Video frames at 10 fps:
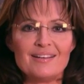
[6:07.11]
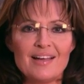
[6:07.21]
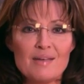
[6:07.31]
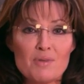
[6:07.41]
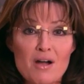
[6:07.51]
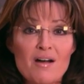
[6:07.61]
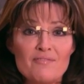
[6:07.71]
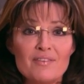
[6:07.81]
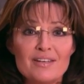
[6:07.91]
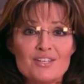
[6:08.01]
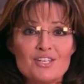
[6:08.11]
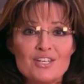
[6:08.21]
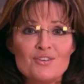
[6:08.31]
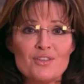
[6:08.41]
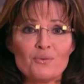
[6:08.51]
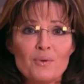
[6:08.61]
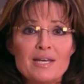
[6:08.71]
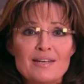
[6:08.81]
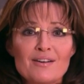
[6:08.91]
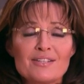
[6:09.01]
I am confident she knew that
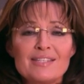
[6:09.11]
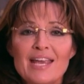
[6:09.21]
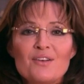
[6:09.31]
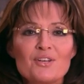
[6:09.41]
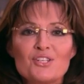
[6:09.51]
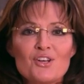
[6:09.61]
reading our sacred